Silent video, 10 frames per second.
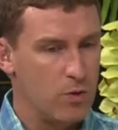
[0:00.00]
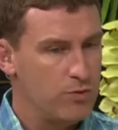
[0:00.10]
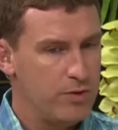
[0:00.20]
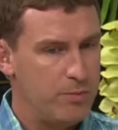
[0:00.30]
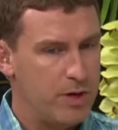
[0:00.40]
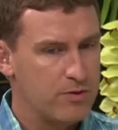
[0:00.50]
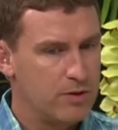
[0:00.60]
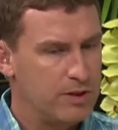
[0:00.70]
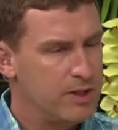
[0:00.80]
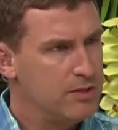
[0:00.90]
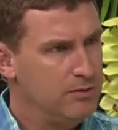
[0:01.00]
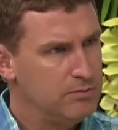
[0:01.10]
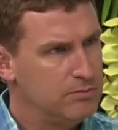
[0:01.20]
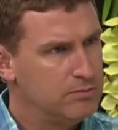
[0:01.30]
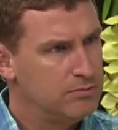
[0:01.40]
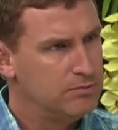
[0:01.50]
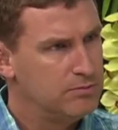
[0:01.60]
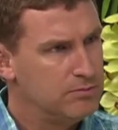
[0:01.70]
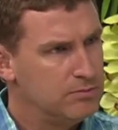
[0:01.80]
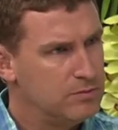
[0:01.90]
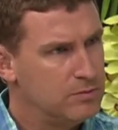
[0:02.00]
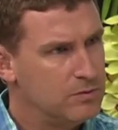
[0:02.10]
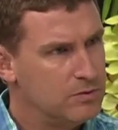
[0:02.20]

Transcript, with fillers: ordinary petrol and diesel? That's very